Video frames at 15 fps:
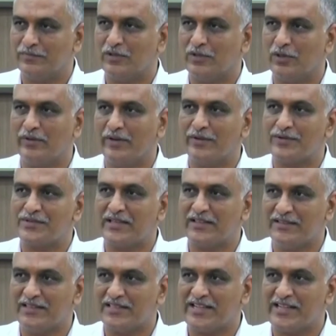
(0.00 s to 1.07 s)
Now we have
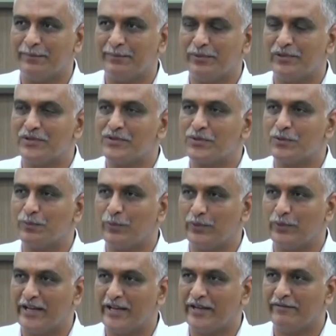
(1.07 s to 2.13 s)
sent the samples to
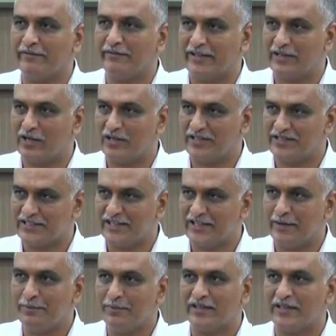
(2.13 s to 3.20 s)
Pune virology
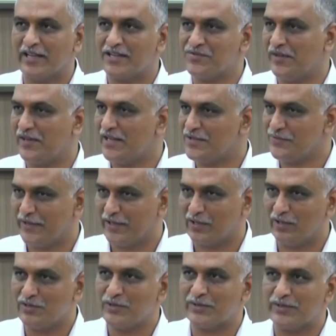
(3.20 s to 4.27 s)
lab and as well as we are
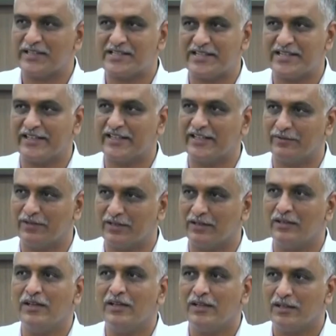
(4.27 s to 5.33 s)
also testing in our
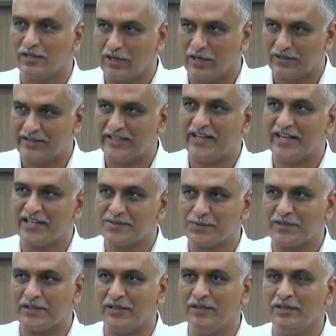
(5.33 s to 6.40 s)
Gandhi
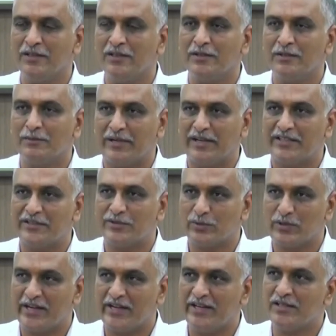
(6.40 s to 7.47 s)
hospital. by
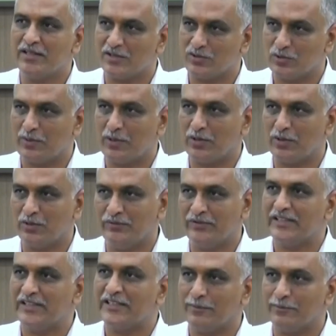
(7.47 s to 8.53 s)
tonight or tomorrow
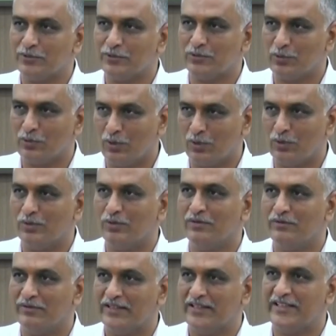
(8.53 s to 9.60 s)
we'll come to know
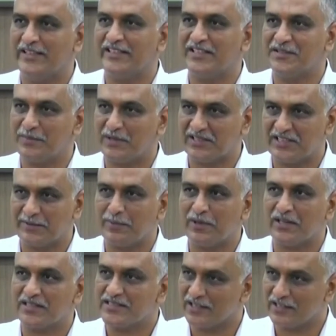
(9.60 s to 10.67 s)
whether it is
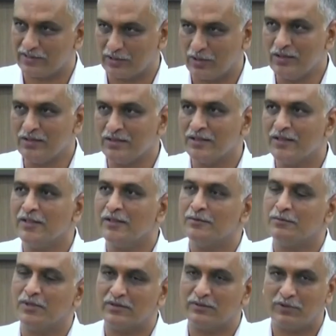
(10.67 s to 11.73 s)
monkeypox or not,
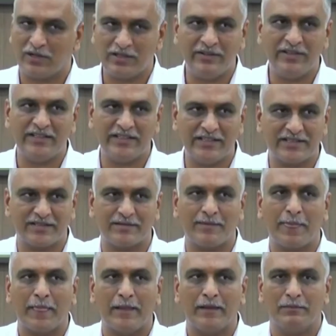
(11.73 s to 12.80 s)
but whatever it is,
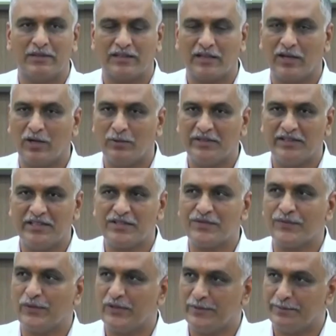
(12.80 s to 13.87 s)
but the government is
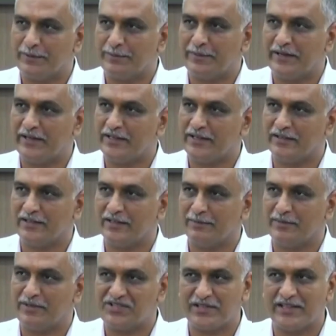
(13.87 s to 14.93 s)
fully prepared and the
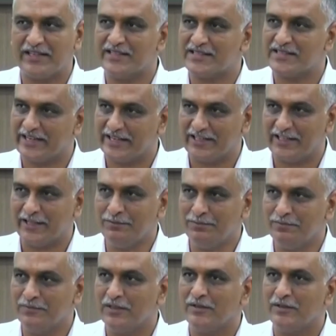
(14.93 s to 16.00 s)
machinery is geared up.
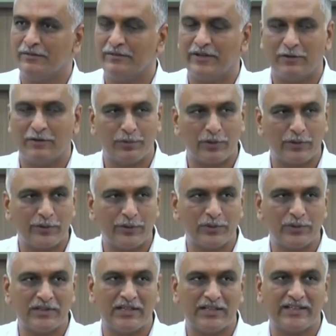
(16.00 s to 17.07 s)
We have
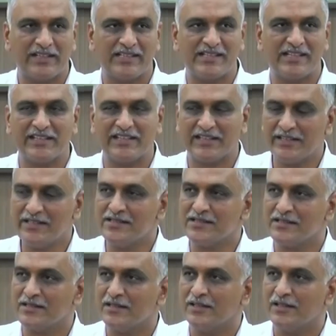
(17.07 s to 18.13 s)
procured the testing
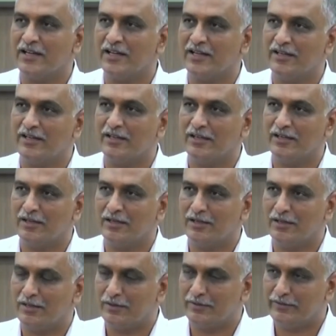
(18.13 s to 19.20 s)
kits and
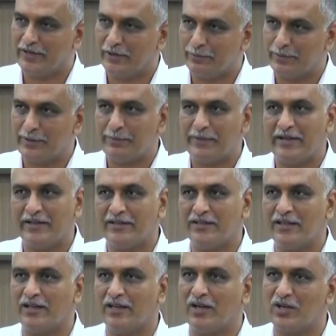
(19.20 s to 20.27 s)
we have prepared
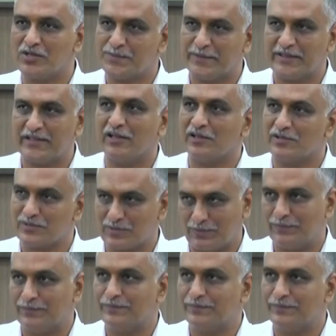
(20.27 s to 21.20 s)
the hospital also.